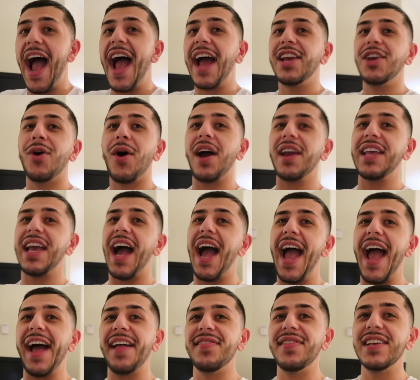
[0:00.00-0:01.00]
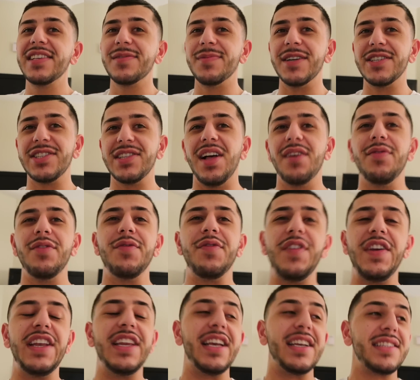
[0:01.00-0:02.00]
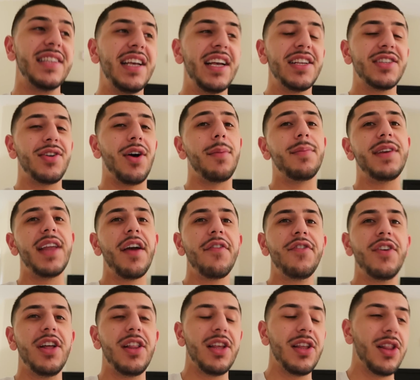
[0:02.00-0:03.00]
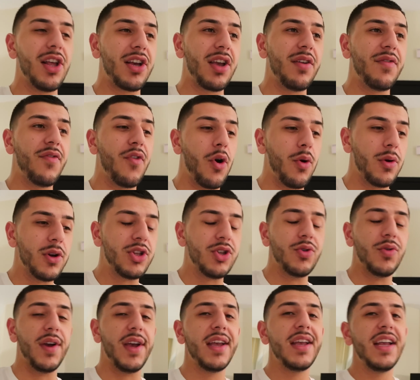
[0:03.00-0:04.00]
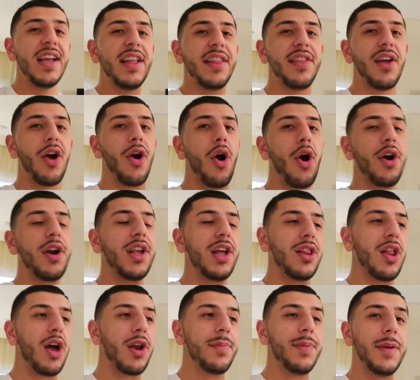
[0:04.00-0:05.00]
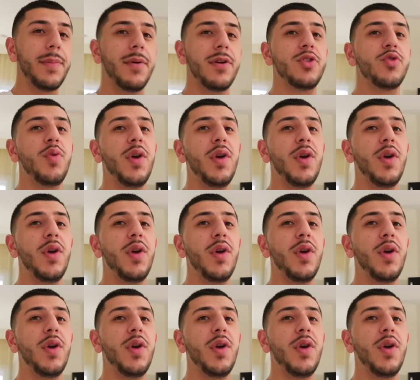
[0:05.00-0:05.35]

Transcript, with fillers: I had no idea I had this much love in Phoenix. So I'm definitely looking forward to it. There are already a lot of people